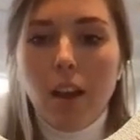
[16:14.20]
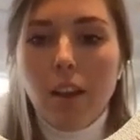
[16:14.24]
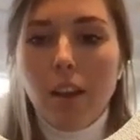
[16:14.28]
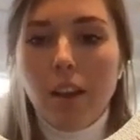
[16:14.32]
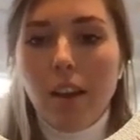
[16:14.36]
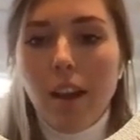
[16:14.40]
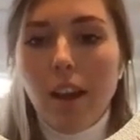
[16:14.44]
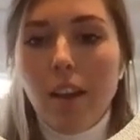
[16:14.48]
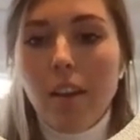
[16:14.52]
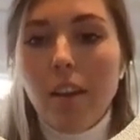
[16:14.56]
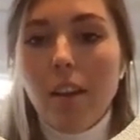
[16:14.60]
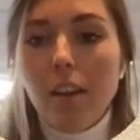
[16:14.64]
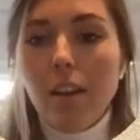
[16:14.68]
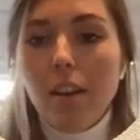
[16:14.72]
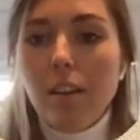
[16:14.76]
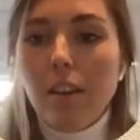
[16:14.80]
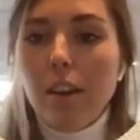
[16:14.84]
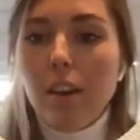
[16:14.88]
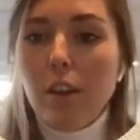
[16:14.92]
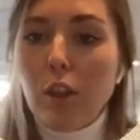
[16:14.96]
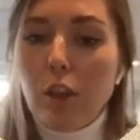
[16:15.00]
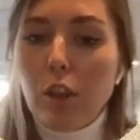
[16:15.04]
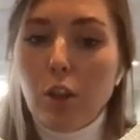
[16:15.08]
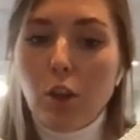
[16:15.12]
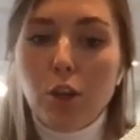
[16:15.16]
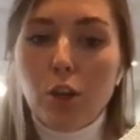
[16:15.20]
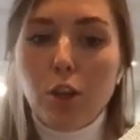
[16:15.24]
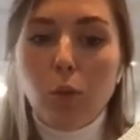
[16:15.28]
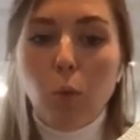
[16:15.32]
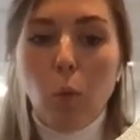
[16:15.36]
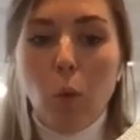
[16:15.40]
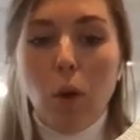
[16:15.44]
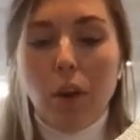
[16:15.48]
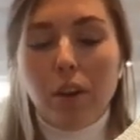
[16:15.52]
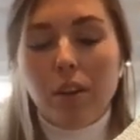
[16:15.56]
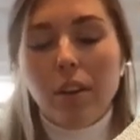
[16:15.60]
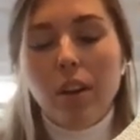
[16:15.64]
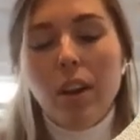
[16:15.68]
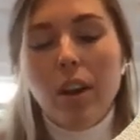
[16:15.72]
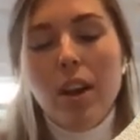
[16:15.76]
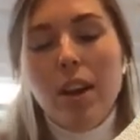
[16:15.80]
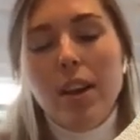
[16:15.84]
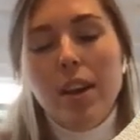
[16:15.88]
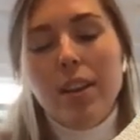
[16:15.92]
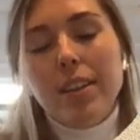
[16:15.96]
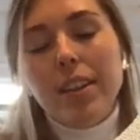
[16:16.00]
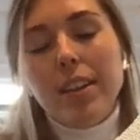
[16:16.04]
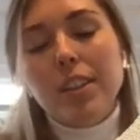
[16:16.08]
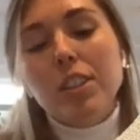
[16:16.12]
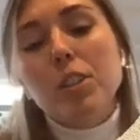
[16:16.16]
Then the third one,
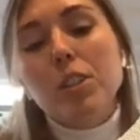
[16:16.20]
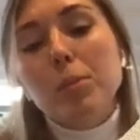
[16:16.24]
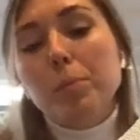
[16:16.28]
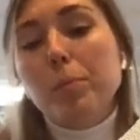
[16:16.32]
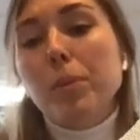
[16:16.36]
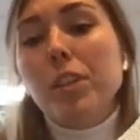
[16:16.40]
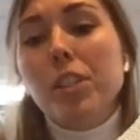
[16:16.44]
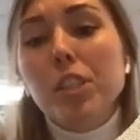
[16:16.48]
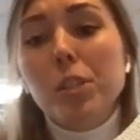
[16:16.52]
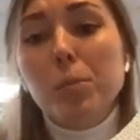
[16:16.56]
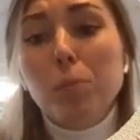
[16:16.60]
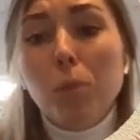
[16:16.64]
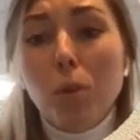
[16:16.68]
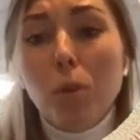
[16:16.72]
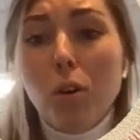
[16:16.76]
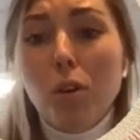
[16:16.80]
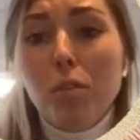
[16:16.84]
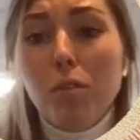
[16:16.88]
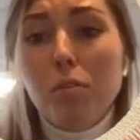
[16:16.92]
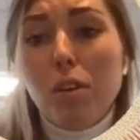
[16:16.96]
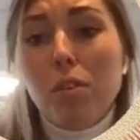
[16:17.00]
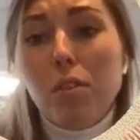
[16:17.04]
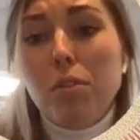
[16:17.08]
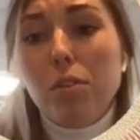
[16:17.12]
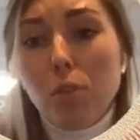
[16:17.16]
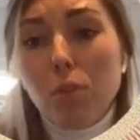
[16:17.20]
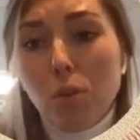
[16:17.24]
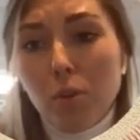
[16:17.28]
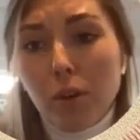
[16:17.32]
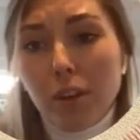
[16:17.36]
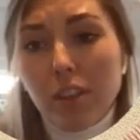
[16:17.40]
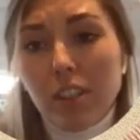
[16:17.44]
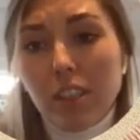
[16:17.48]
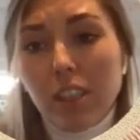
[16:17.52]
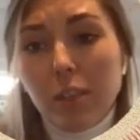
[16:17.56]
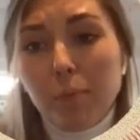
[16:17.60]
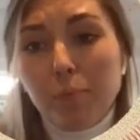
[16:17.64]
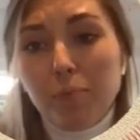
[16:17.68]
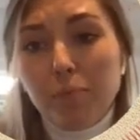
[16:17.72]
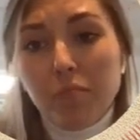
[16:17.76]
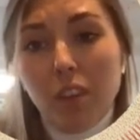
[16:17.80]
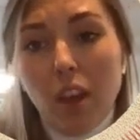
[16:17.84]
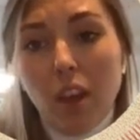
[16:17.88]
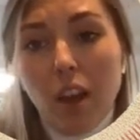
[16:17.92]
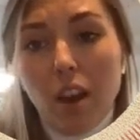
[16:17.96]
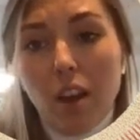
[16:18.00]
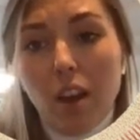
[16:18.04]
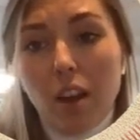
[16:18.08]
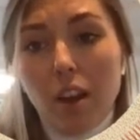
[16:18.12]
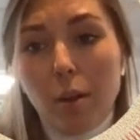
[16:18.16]
that's the principle of authority.
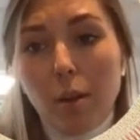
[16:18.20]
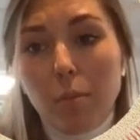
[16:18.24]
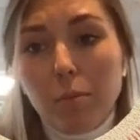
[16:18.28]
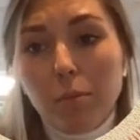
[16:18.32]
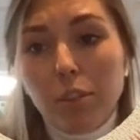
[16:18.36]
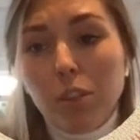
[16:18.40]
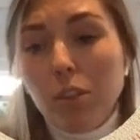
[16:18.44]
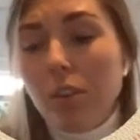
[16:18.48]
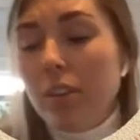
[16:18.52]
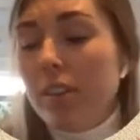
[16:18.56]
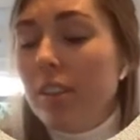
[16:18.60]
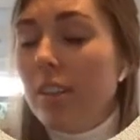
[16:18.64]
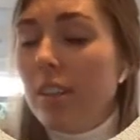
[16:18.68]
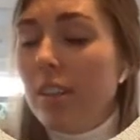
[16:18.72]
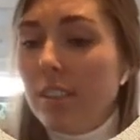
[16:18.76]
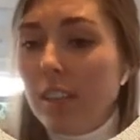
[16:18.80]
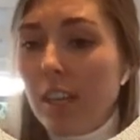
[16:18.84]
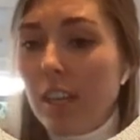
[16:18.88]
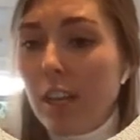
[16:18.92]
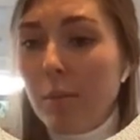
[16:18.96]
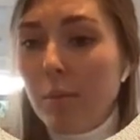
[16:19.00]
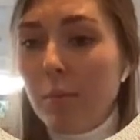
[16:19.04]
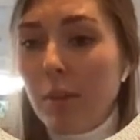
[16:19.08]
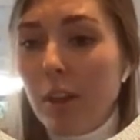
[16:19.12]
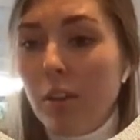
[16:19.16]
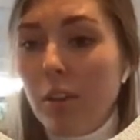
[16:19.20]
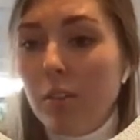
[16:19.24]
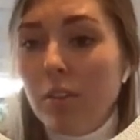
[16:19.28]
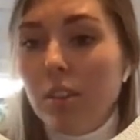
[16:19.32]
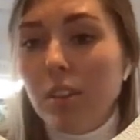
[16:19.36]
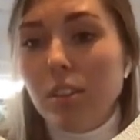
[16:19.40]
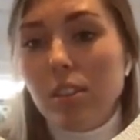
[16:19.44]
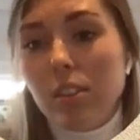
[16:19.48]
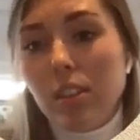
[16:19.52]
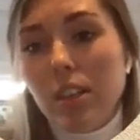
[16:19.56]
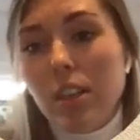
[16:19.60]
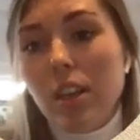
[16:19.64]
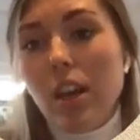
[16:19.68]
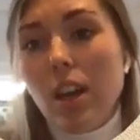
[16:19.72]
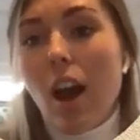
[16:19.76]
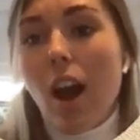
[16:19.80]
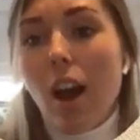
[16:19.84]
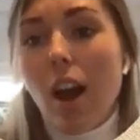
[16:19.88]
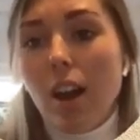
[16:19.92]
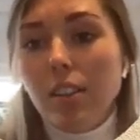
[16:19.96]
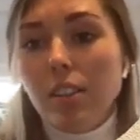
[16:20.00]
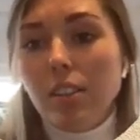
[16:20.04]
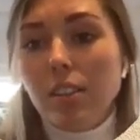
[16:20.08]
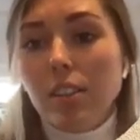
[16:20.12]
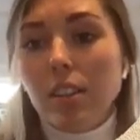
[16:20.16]
So in this email, you see,
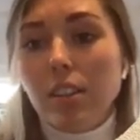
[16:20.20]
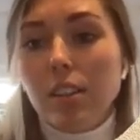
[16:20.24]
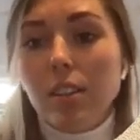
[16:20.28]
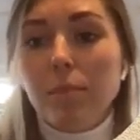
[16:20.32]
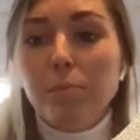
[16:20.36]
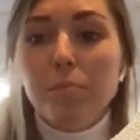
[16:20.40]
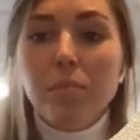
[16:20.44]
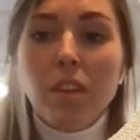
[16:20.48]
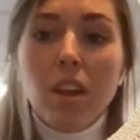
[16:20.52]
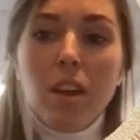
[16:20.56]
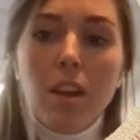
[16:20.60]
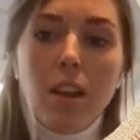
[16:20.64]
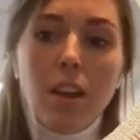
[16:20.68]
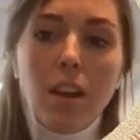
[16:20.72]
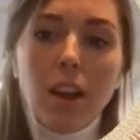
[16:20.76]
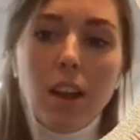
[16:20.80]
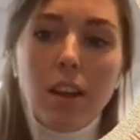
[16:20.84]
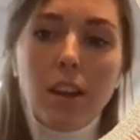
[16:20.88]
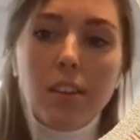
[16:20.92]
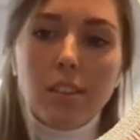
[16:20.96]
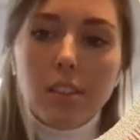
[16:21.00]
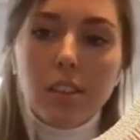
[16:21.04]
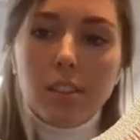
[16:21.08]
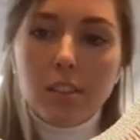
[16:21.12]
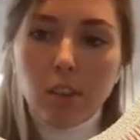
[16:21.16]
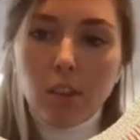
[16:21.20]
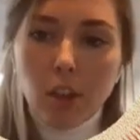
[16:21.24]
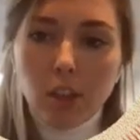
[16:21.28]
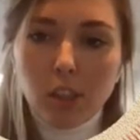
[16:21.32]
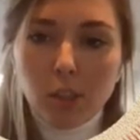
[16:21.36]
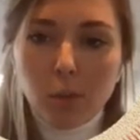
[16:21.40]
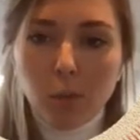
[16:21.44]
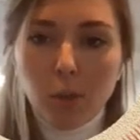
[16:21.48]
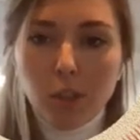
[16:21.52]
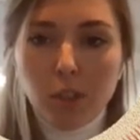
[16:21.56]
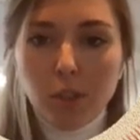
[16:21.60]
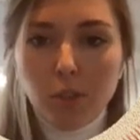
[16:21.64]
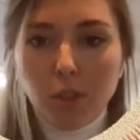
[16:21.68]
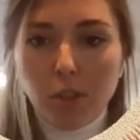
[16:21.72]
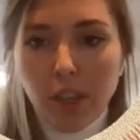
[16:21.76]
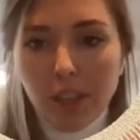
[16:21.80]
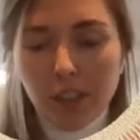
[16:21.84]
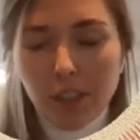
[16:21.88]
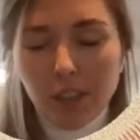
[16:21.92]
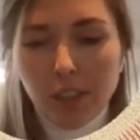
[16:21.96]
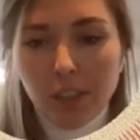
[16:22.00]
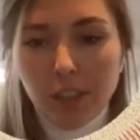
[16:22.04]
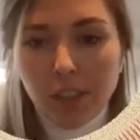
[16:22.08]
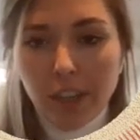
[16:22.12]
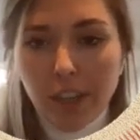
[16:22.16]
hi Sanne, as discussed with you
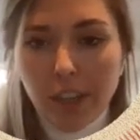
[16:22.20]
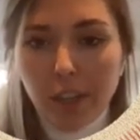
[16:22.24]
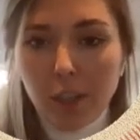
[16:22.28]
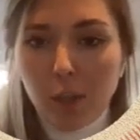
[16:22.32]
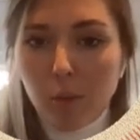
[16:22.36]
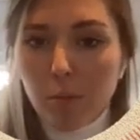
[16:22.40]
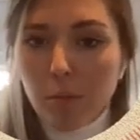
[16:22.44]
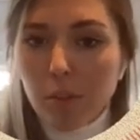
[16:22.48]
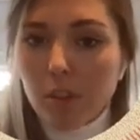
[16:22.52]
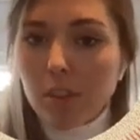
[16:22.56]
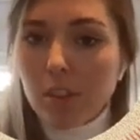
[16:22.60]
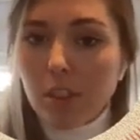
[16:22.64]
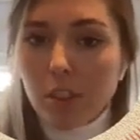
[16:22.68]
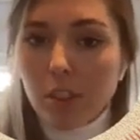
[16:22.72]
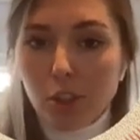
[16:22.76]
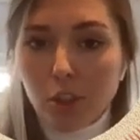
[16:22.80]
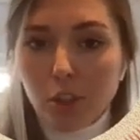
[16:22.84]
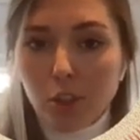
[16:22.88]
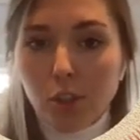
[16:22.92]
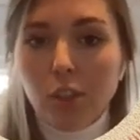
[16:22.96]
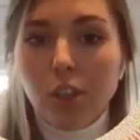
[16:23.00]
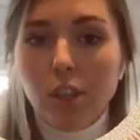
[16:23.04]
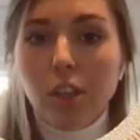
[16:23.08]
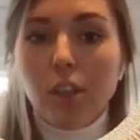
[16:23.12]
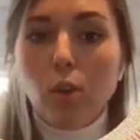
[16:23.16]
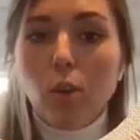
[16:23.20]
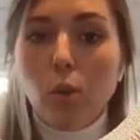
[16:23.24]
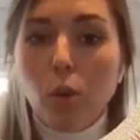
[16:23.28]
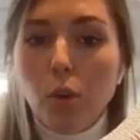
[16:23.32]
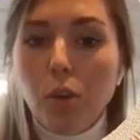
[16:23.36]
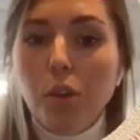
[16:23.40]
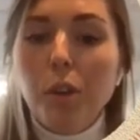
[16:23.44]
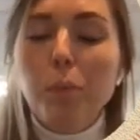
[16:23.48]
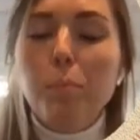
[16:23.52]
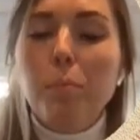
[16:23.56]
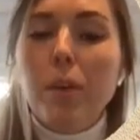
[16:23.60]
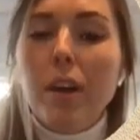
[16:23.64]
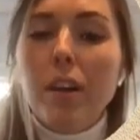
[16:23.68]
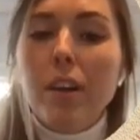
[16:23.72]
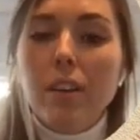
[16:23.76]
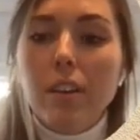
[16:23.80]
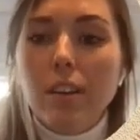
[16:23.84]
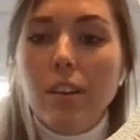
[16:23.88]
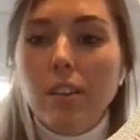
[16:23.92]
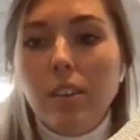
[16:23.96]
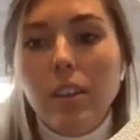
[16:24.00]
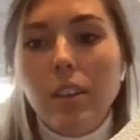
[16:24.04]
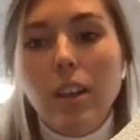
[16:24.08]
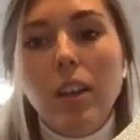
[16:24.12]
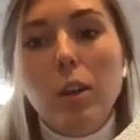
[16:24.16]
yesterday, you must ensure that all the
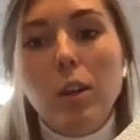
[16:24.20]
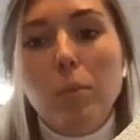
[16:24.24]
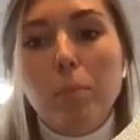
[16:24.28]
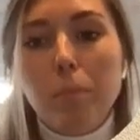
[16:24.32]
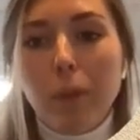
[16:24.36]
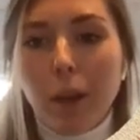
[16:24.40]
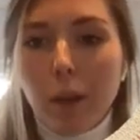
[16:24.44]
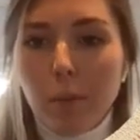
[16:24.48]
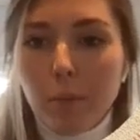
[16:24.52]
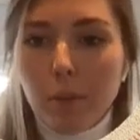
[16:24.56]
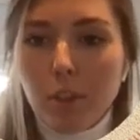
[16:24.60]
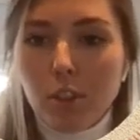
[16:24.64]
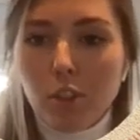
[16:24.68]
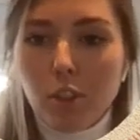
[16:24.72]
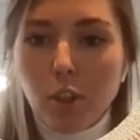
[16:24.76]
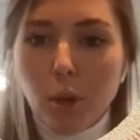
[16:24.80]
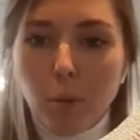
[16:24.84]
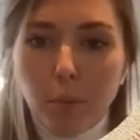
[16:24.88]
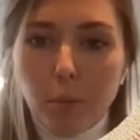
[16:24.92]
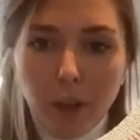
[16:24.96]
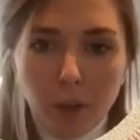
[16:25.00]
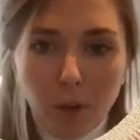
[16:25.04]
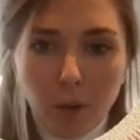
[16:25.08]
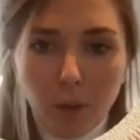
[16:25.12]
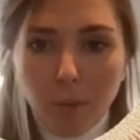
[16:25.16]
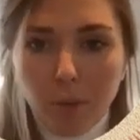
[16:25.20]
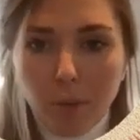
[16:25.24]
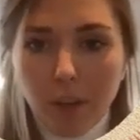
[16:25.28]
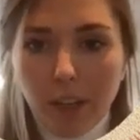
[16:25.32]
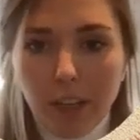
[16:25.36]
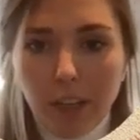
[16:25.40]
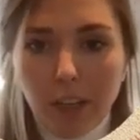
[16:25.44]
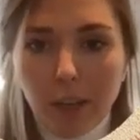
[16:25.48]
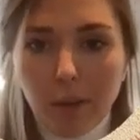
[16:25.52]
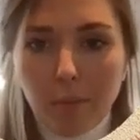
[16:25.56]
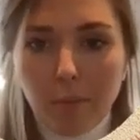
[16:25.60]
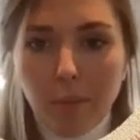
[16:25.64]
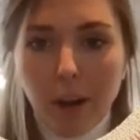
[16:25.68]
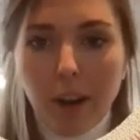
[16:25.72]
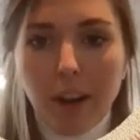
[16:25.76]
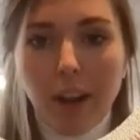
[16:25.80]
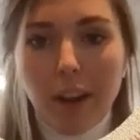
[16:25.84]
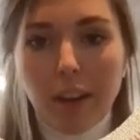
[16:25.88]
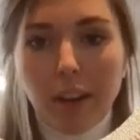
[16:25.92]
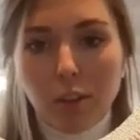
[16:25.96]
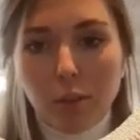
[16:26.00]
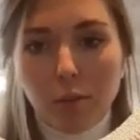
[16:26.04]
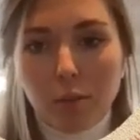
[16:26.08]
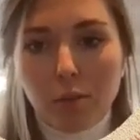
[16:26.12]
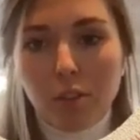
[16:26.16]
pending dealer payments shall be completed by
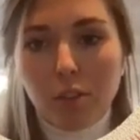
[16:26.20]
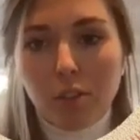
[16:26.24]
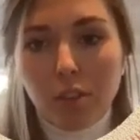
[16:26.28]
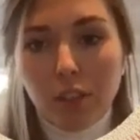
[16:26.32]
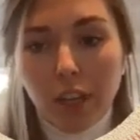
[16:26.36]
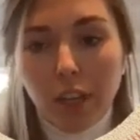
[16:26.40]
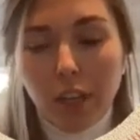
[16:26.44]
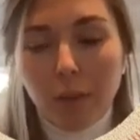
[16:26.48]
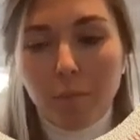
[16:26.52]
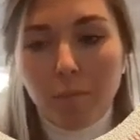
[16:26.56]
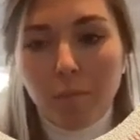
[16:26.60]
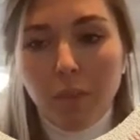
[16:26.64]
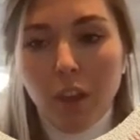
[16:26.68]
end of today.